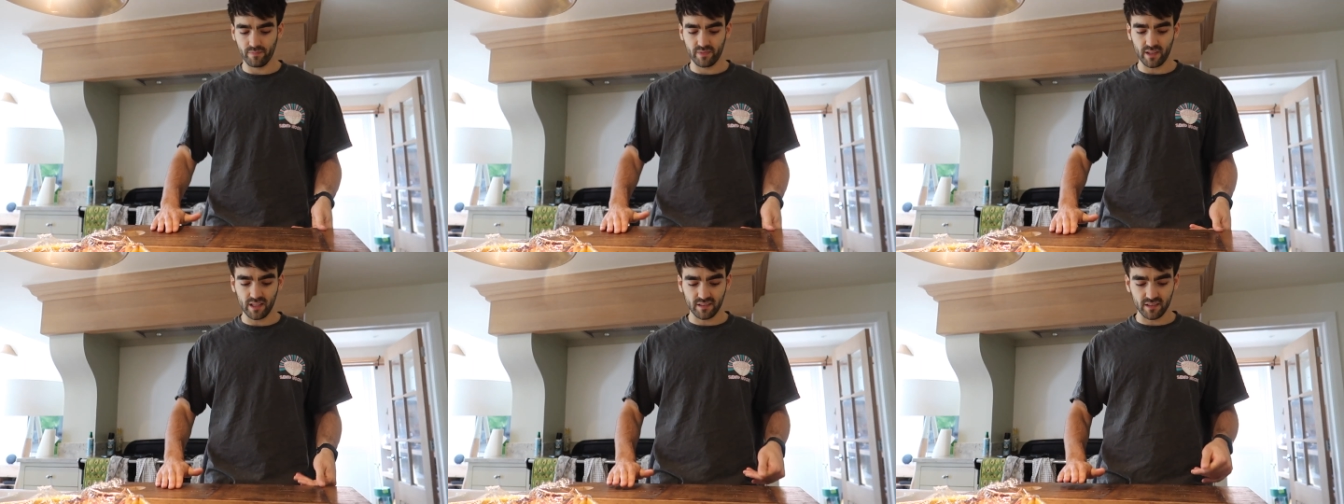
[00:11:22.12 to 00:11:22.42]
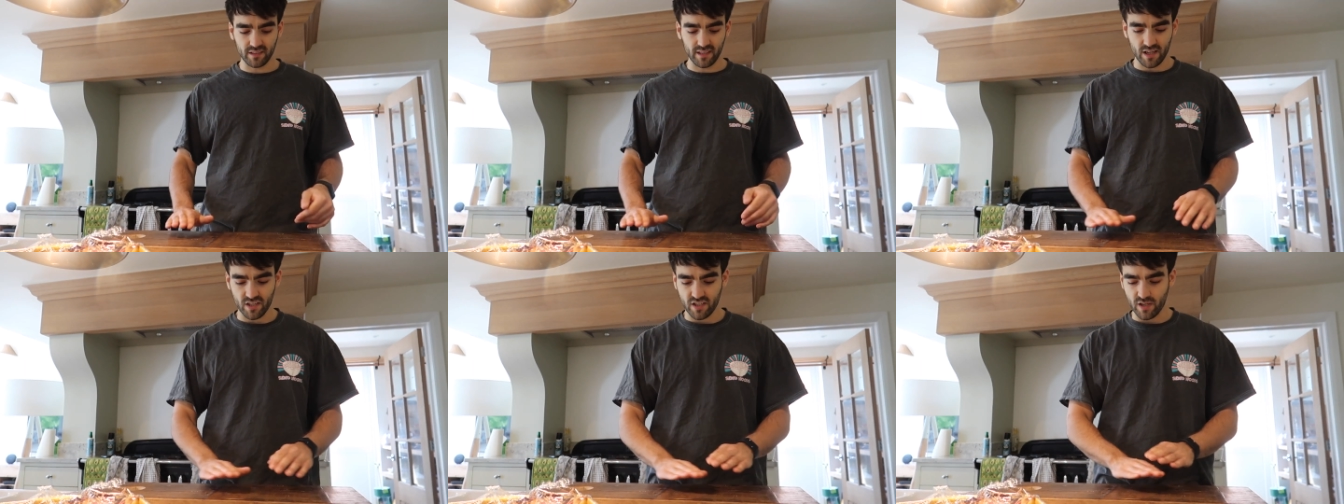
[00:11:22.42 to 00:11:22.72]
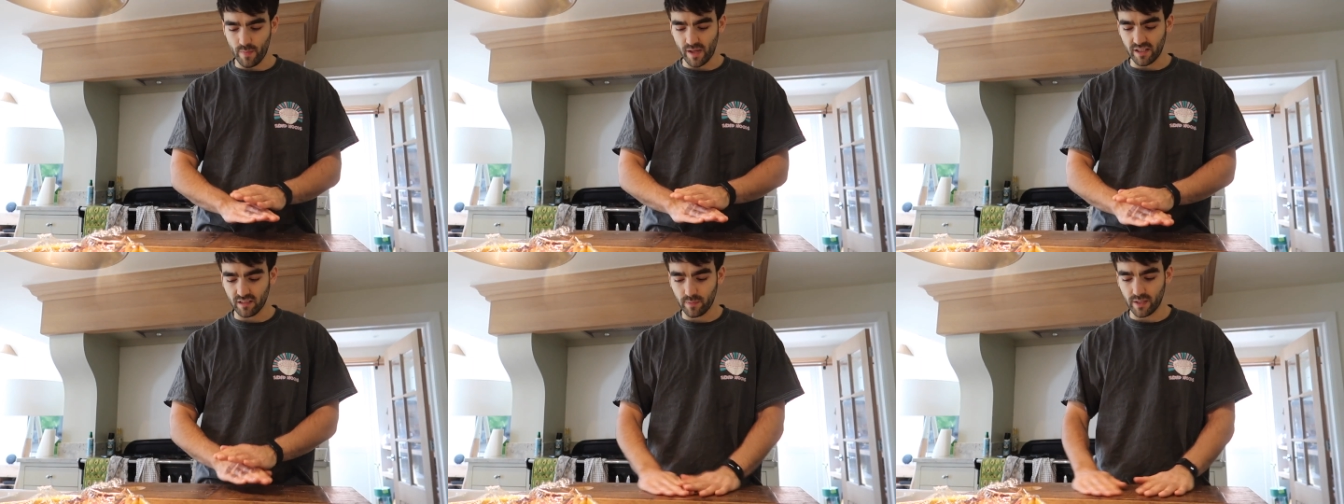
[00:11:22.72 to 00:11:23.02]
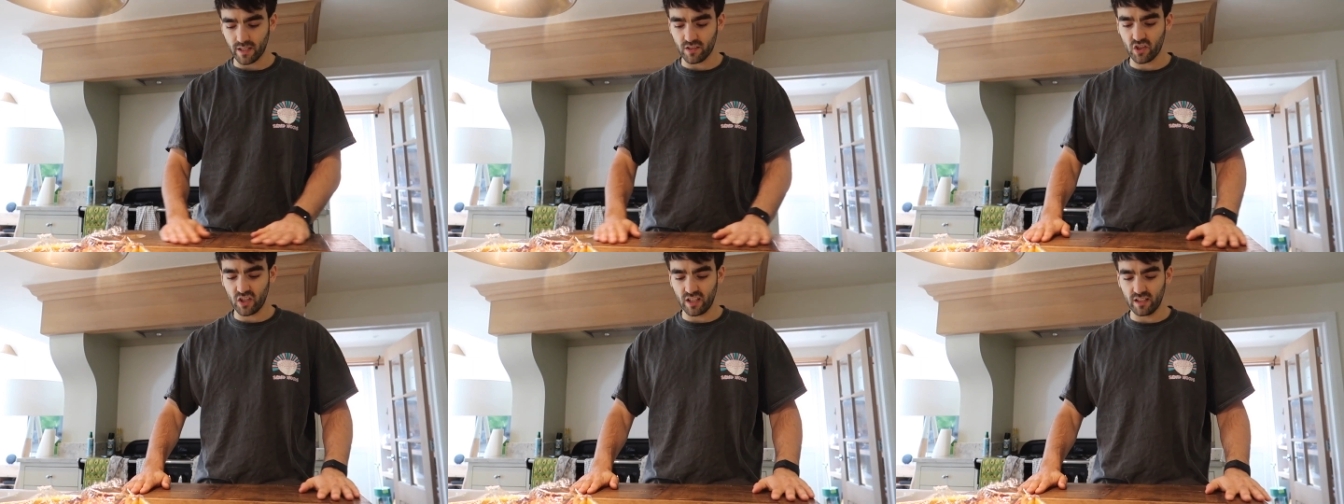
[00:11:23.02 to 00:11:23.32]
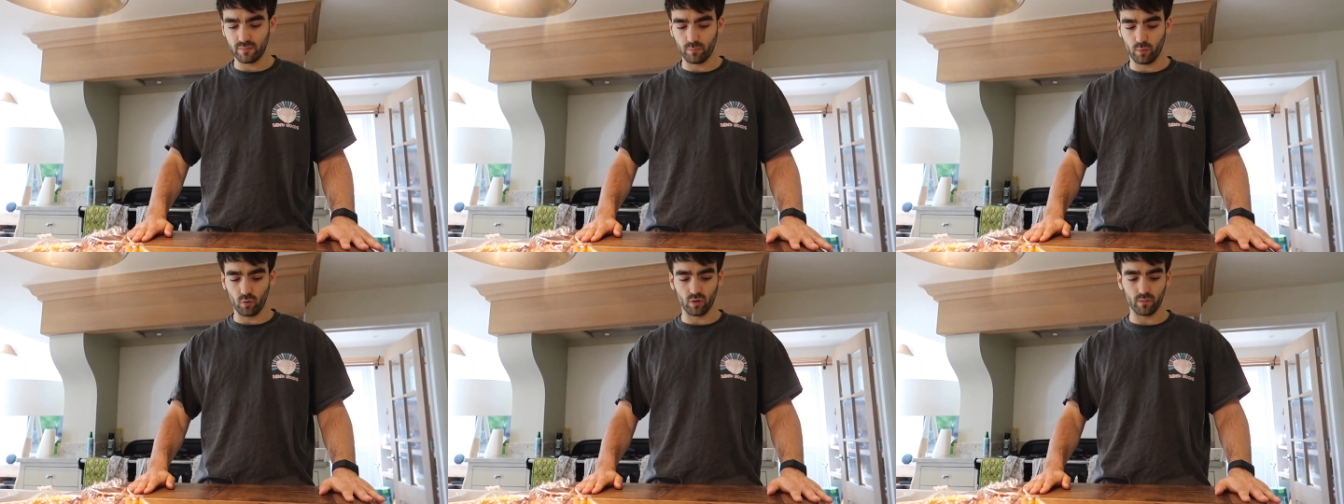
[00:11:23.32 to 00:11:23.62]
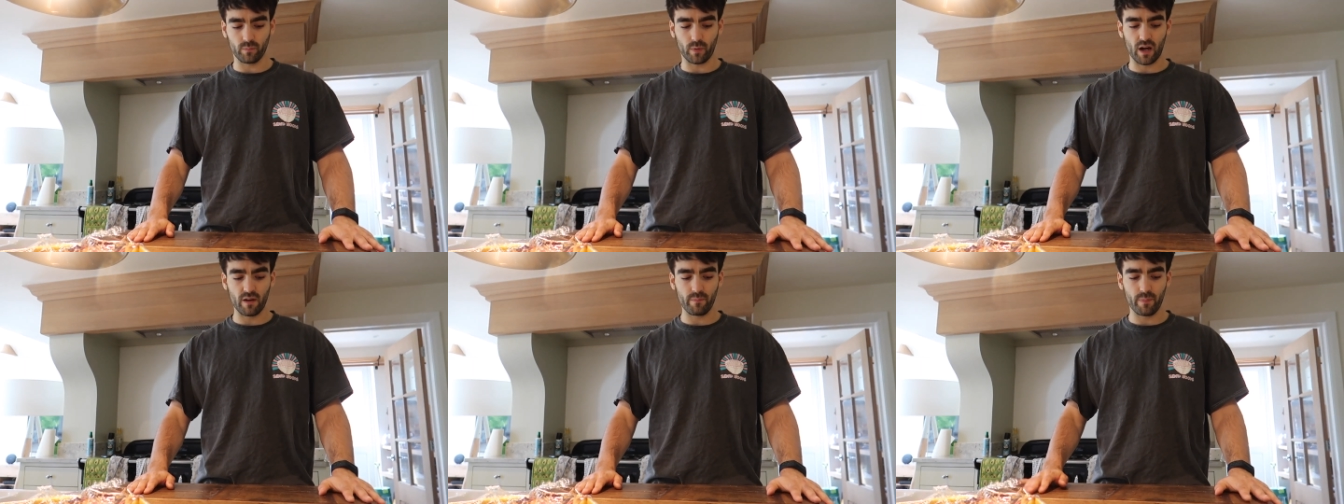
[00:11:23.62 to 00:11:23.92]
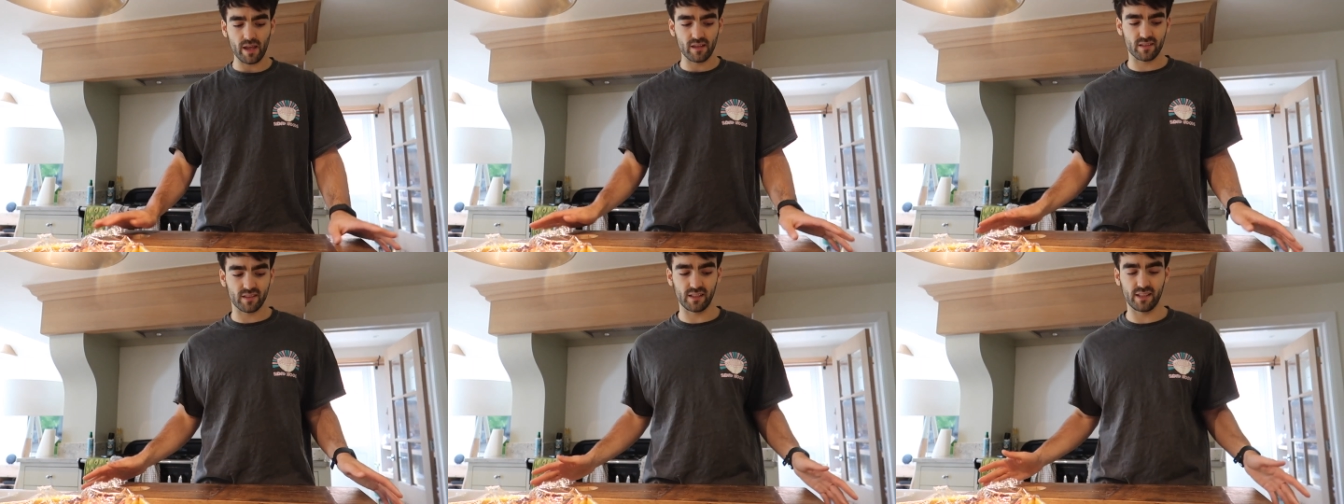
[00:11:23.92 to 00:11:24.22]
This is actually meant to be a cheese board, but I
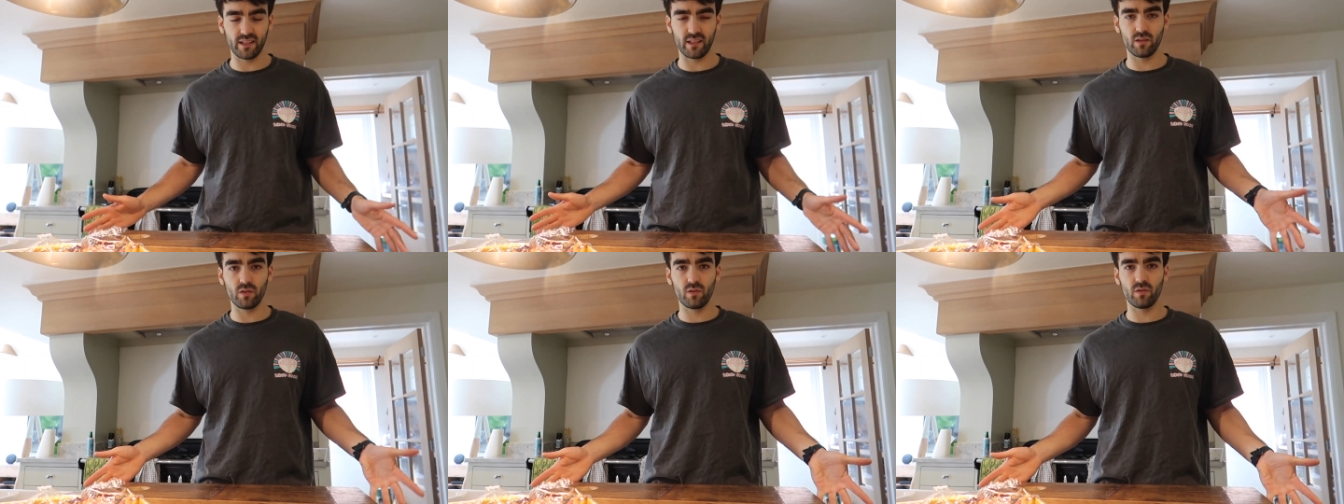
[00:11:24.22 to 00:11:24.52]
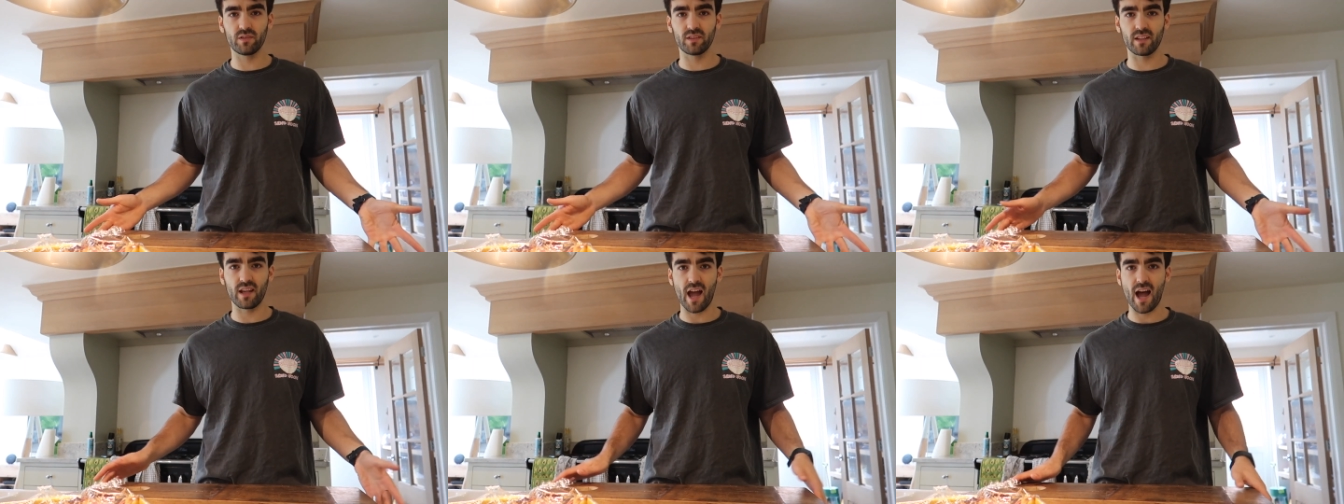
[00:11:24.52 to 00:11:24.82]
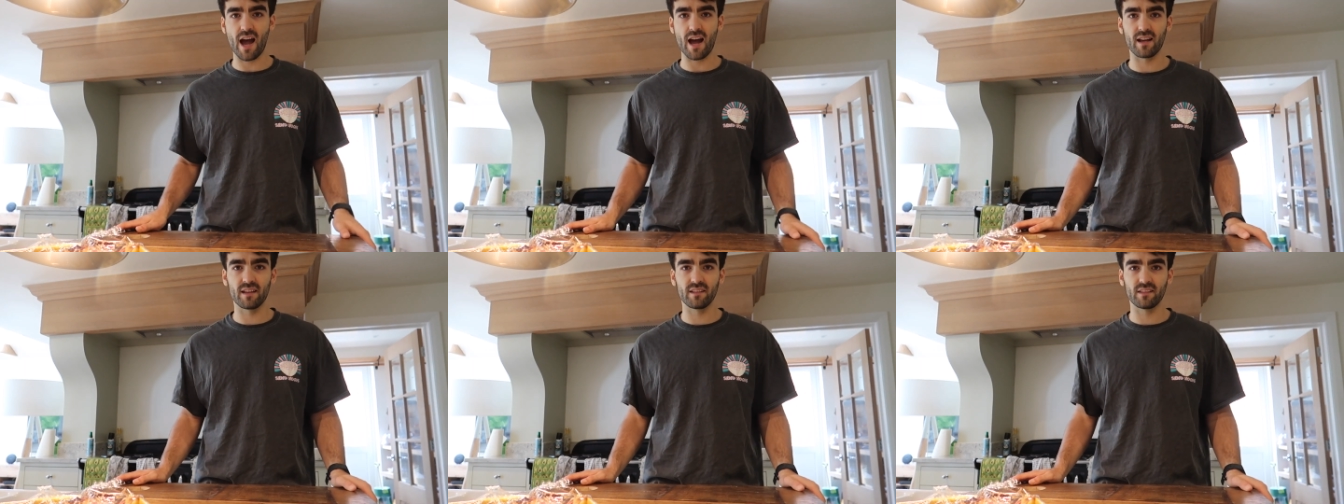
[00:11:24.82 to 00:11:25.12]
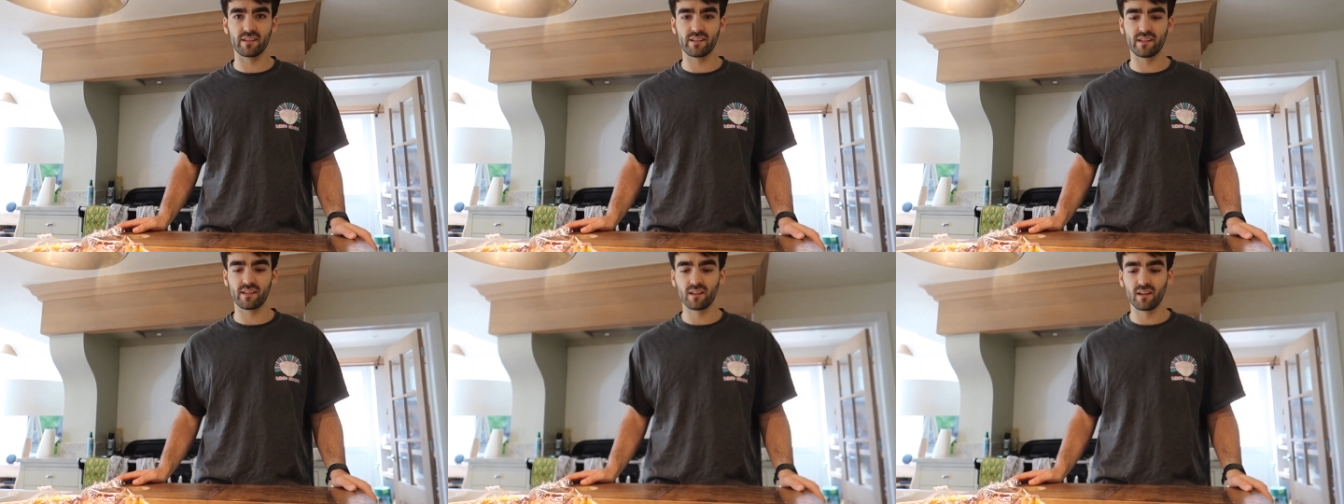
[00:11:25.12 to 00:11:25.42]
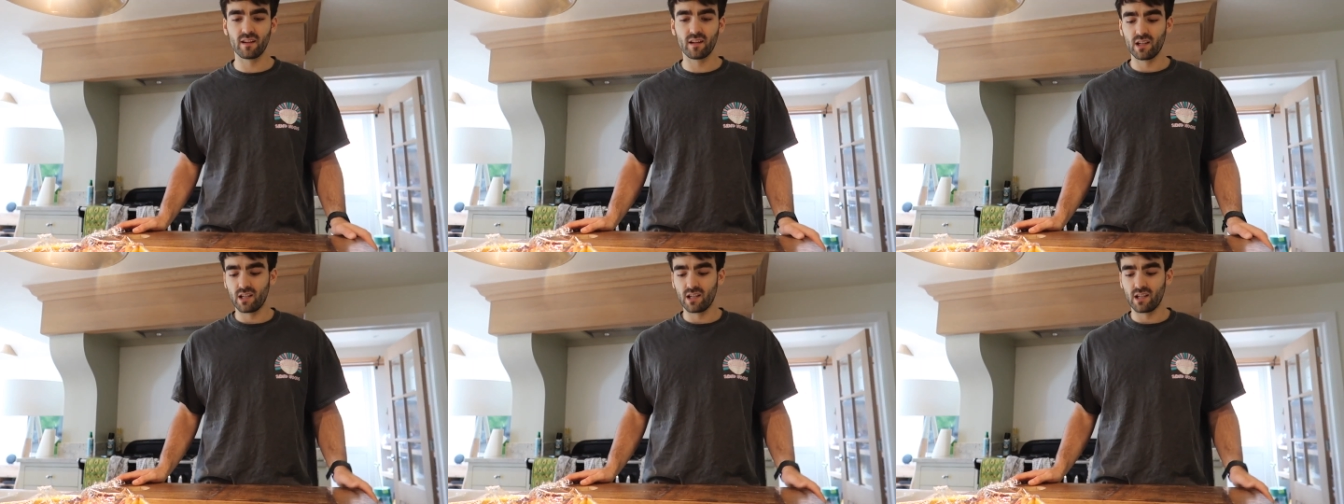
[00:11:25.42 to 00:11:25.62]
basically used it as,